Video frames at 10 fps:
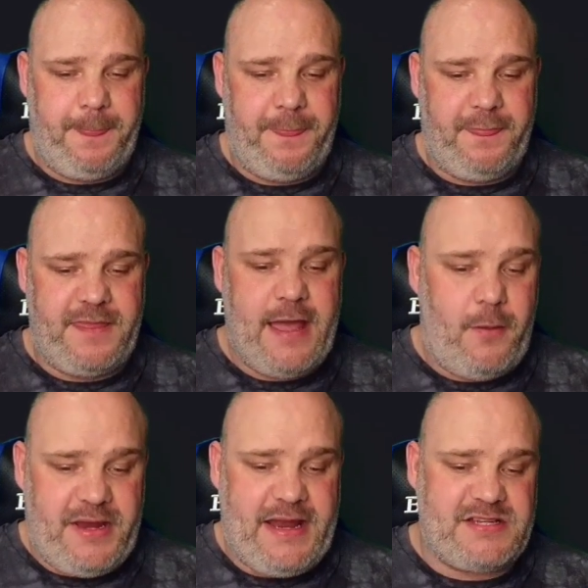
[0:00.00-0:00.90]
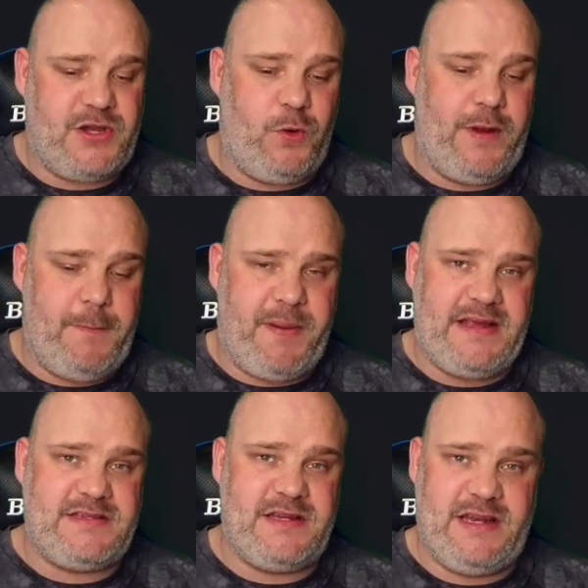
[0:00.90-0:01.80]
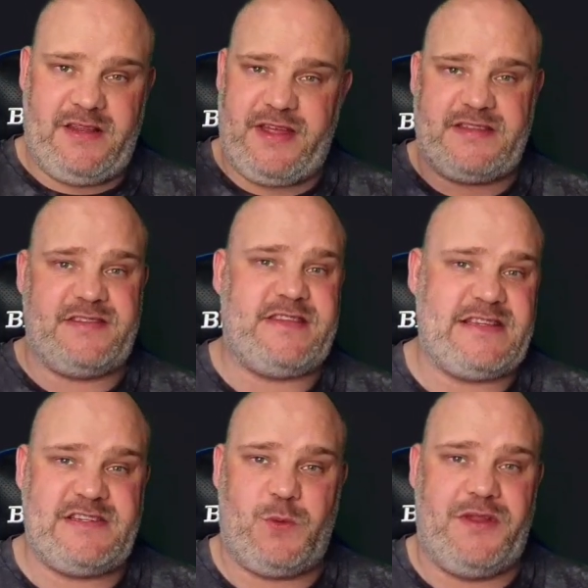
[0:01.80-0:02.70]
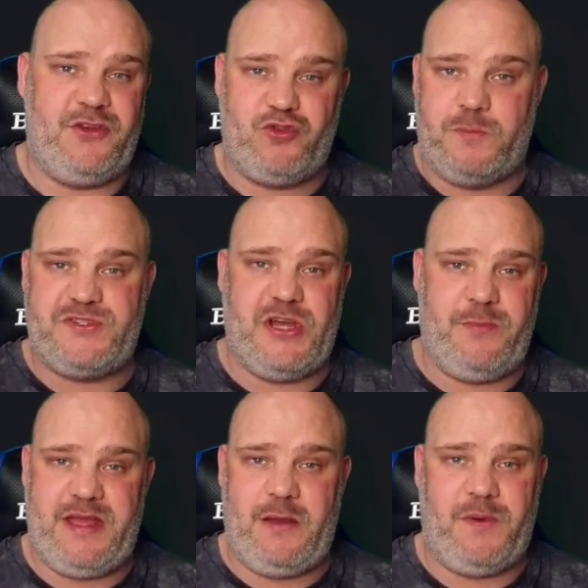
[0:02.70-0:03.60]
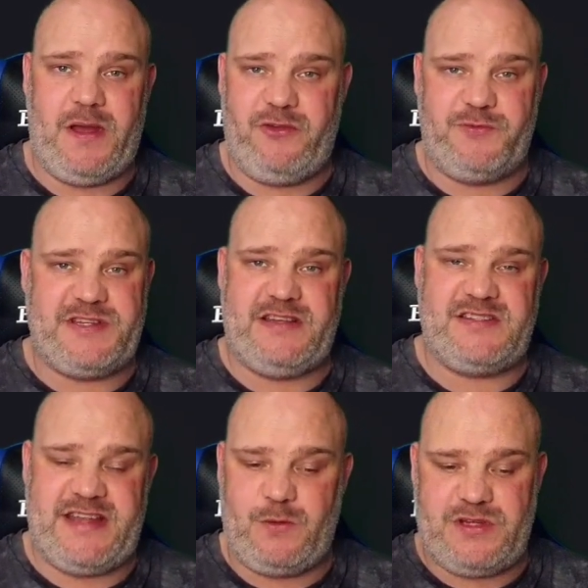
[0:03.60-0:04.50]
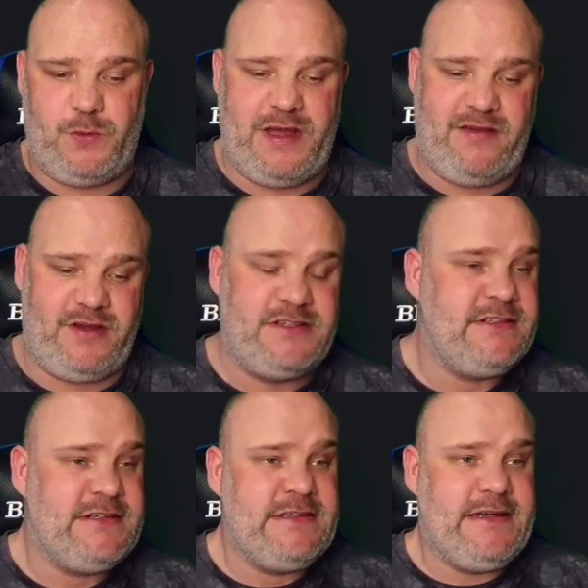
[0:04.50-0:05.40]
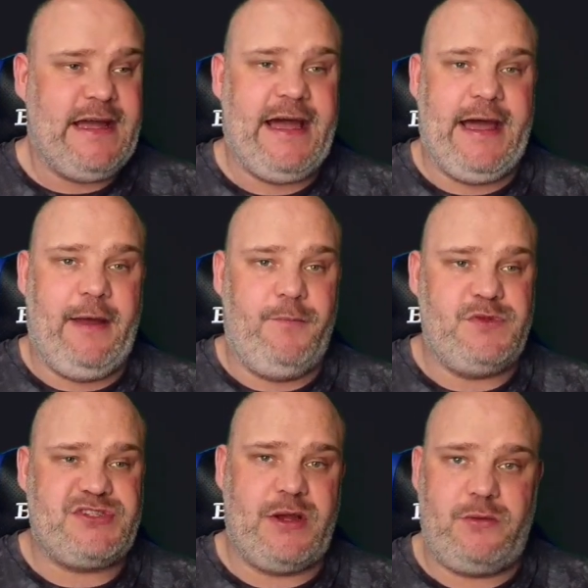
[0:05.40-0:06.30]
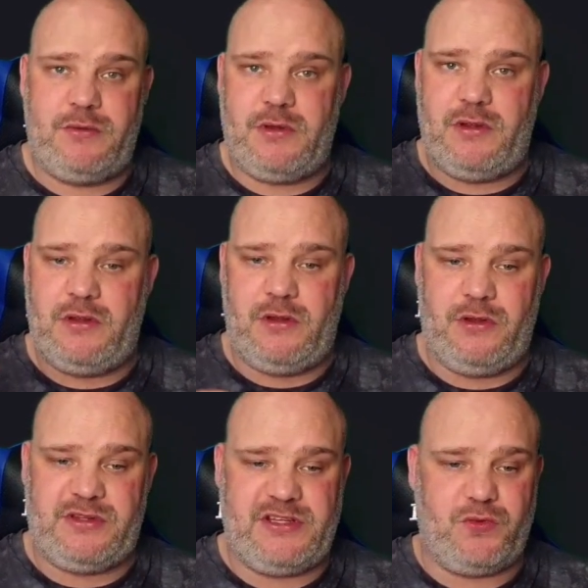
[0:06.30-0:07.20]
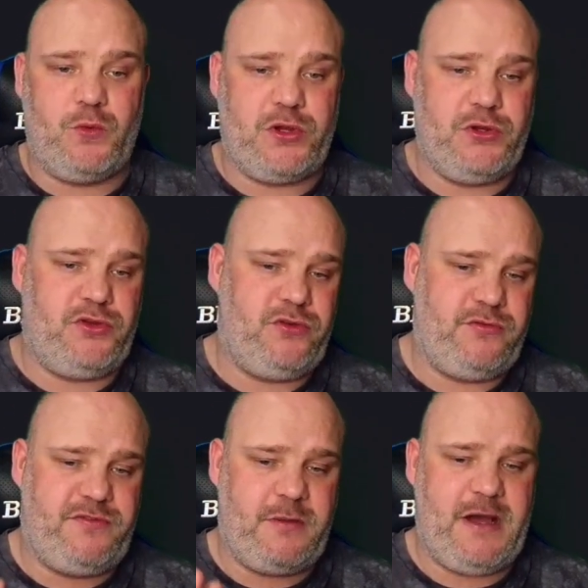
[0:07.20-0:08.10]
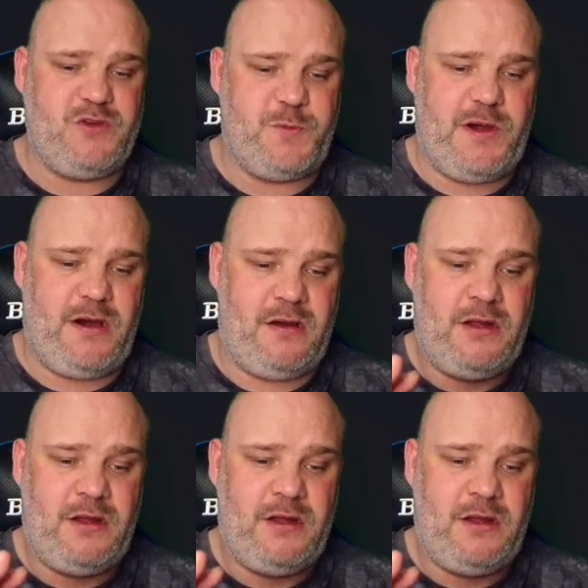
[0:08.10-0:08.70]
yeah, I mean that's cool. It basically that's his one that drops turn meter by 100%, steals it, whatever. So these are all good for the most part.